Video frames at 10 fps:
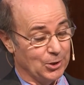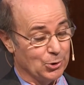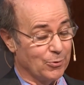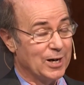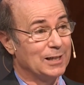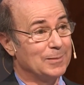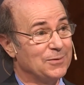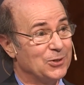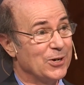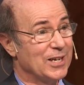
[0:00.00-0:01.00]
realm
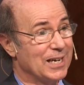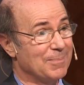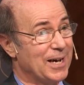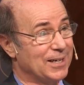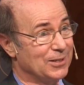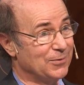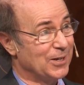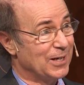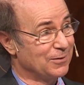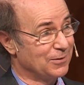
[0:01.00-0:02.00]
I'm talking about is
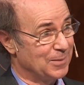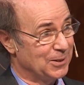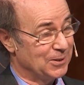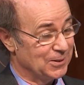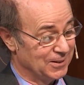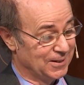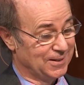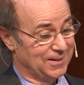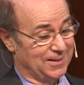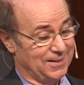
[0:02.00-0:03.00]
very unfamiliar
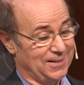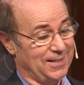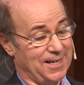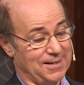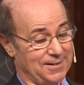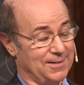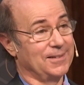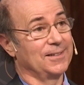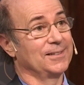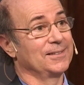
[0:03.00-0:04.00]
and
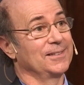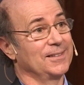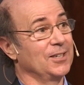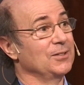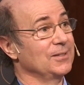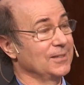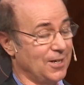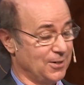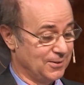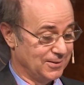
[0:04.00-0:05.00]

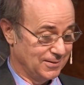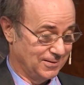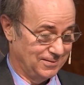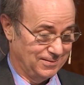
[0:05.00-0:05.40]
uncommon,